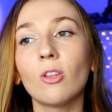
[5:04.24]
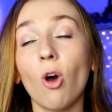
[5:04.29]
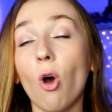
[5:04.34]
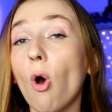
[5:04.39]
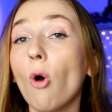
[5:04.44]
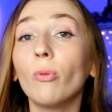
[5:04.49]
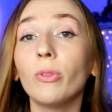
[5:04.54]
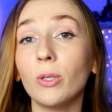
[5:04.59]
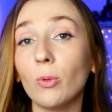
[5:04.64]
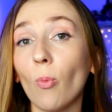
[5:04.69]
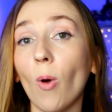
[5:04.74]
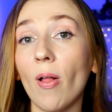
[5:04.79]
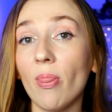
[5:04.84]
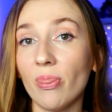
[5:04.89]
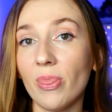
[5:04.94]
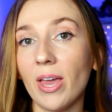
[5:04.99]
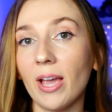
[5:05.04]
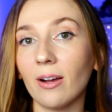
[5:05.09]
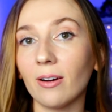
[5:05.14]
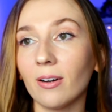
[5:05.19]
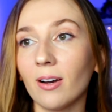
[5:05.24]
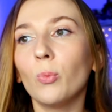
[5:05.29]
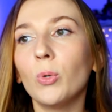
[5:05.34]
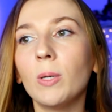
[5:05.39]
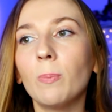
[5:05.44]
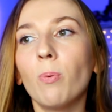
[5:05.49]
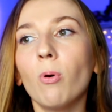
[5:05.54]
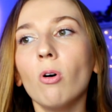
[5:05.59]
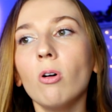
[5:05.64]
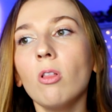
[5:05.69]
the only one there.
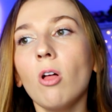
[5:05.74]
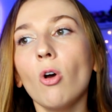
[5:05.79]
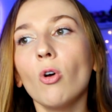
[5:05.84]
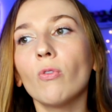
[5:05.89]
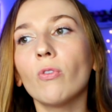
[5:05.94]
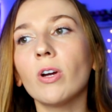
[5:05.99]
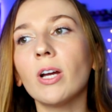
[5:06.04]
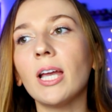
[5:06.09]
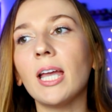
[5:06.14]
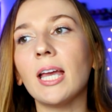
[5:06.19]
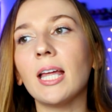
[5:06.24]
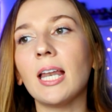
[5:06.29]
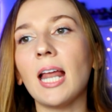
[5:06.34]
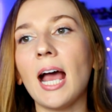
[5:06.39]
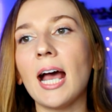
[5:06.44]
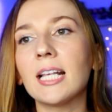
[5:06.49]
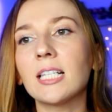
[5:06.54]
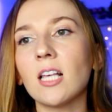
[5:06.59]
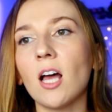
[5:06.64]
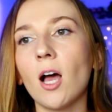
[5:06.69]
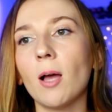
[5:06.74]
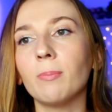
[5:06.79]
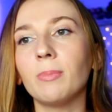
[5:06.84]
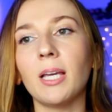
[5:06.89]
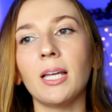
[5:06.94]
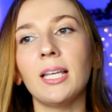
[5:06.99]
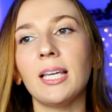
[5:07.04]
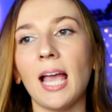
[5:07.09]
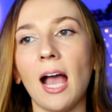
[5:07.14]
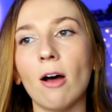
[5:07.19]
We pull over, and as I'm
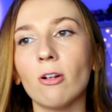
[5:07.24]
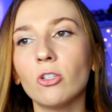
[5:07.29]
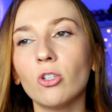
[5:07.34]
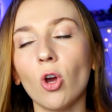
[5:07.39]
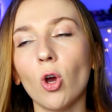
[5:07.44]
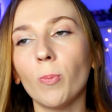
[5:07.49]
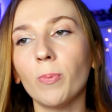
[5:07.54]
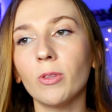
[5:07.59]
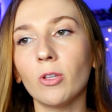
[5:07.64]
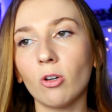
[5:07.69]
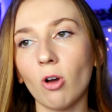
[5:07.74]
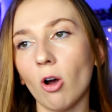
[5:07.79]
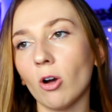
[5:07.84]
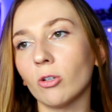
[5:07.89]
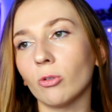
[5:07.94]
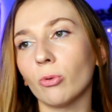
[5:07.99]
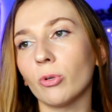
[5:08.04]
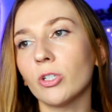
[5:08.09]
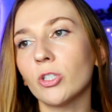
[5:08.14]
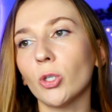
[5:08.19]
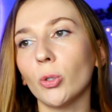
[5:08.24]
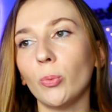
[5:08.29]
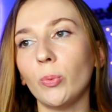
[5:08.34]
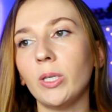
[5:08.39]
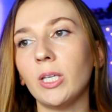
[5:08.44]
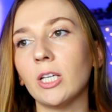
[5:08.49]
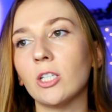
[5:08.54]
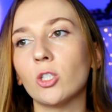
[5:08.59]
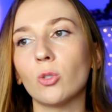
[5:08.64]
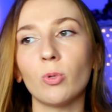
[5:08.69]
getting out to open the car door so
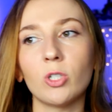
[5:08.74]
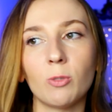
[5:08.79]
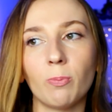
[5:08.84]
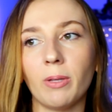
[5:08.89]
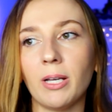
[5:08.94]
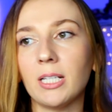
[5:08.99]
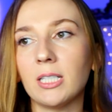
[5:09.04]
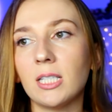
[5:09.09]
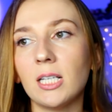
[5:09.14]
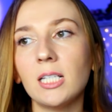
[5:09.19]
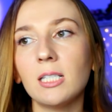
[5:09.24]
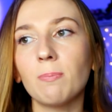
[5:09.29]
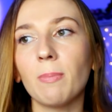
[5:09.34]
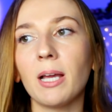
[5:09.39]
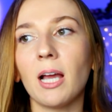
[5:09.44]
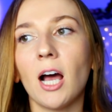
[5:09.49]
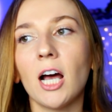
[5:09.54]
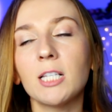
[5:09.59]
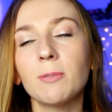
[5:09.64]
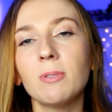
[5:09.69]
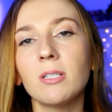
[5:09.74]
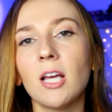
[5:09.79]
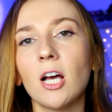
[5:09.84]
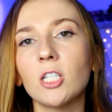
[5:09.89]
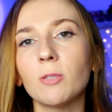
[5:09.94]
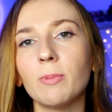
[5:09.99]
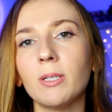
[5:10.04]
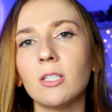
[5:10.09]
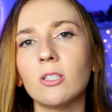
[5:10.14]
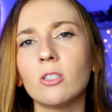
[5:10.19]
we can switch places, my husband
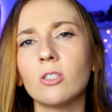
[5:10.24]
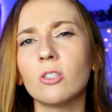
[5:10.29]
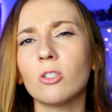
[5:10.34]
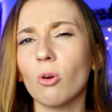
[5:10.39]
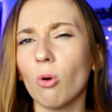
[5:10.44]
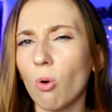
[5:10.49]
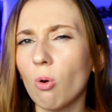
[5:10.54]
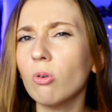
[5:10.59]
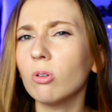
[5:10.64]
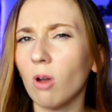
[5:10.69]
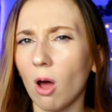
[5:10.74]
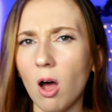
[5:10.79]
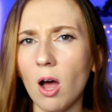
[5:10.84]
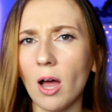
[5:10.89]
tells me to hold